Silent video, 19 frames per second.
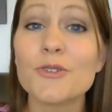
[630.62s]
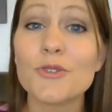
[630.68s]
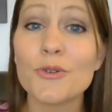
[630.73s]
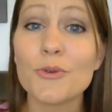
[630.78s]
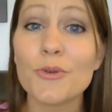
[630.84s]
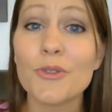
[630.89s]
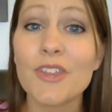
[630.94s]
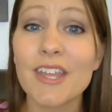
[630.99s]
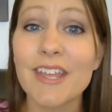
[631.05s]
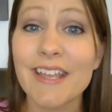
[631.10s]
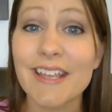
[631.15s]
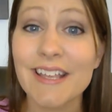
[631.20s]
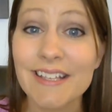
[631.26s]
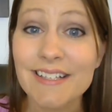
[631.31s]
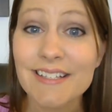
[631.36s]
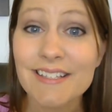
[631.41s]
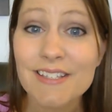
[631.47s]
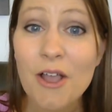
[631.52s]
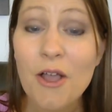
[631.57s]
the truth
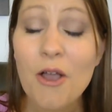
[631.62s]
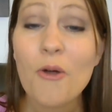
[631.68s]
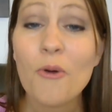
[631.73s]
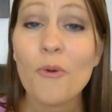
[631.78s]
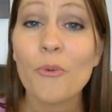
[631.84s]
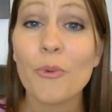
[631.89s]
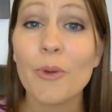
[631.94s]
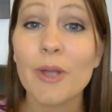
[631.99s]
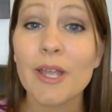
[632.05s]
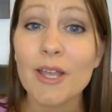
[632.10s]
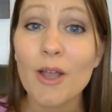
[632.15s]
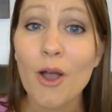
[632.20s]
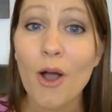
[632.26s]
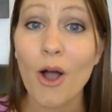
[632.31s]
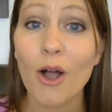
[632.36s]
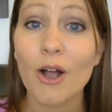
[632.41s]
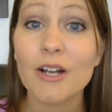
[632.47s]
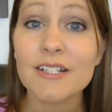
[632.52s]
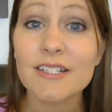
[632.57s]
is, we
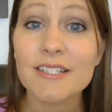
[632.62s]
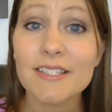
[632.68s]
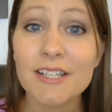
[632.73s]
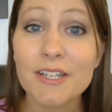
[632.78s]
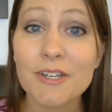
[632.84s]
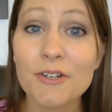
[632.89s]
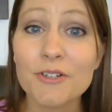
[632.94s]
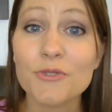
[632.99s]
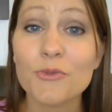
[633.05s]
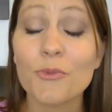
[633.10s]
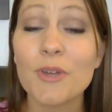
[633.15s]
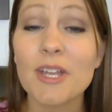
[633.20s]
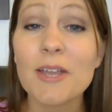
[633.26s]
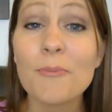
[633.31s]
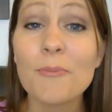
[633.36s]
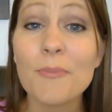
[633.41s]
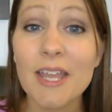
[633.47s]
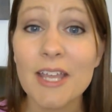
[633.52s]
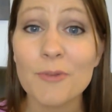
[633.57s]
are sinners.
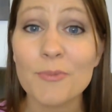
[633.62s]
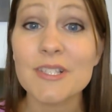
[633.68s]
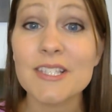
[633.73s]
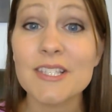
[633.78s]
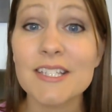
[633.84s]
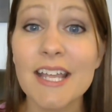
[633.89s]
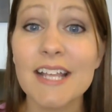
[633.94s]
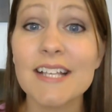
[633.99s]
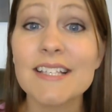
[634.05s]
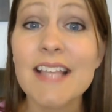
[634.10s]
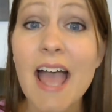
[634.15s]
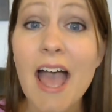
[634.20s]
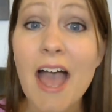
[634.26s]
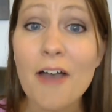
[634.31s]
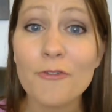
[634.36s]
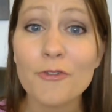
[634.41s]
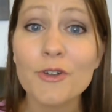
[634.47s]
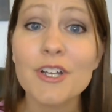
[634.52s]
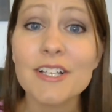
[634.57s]
We make mistakes.
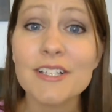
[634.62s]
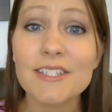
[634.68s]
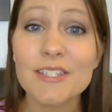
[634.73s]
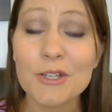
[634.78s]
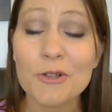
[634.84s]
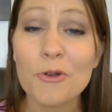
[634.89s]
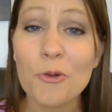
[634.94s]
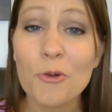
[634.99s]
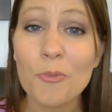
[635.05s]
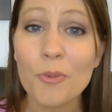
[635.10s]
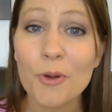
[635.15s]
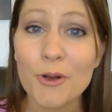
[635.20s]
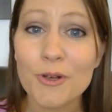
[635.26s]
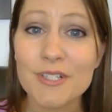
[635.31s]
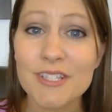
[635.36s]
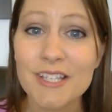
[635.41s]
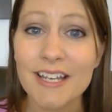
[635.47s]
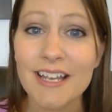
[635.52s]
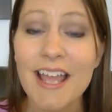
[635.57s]
Every single
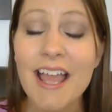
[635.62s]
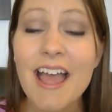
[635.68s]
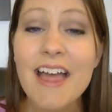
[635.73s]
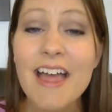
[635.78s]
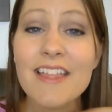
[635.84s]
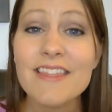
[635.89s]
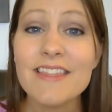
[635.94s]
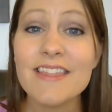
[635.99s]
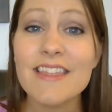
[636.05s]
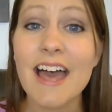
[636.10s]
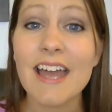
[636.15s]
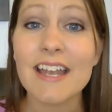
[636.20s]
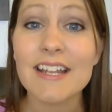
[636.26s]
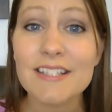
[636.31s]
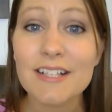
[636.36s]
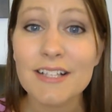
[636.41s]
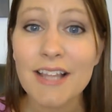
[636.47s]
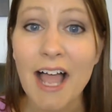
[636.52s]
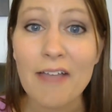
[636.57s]
person that
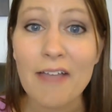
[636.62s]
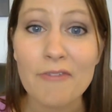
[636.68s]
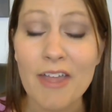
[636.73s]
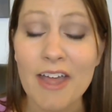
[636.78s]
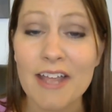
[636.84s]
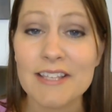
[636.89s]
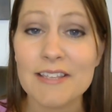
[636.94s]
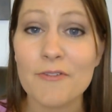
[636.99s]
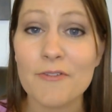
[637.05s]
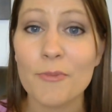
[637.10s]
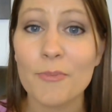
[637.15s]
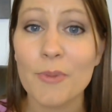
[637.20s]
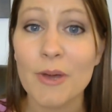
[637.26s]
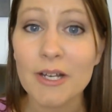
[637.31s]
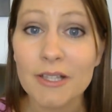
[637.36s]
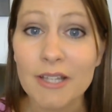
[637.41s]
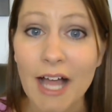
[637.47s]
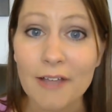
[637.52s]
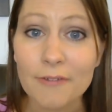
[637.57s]
is alive, that has ever
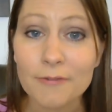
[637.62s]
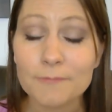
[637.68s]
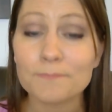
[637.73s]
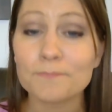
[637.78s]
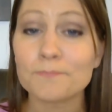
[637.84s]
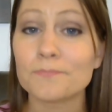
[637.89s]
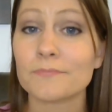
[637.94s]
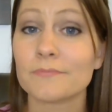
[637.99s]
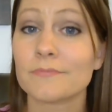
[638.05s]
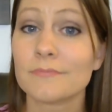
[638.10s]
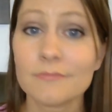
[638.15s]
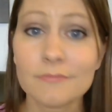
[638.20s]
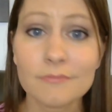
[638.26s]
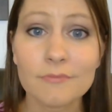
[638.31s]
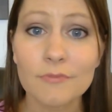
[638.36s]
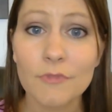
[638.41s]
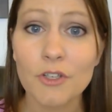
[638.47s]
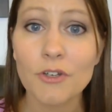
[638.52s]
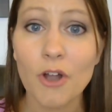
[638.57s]
been alive,
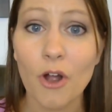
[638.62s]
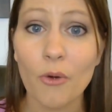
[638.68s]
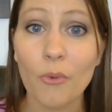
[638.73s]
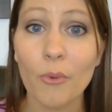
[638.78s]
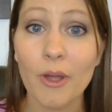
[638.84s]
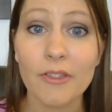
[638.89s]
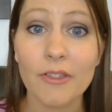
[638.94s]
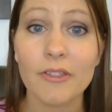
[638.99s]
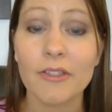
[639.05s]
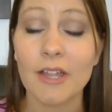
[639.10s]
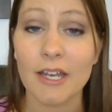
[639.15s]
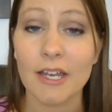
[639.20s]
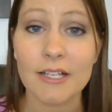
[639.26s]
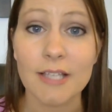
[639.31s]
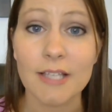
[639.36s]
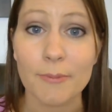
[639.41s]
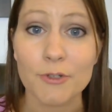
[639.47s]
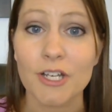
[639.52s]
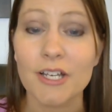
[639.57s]
you know, with an
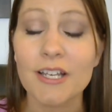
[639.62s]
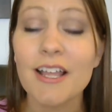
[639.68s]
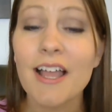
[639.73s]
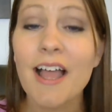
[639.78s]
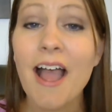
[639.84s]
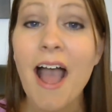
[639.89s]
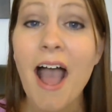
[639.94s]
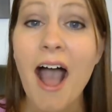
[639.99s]
exception,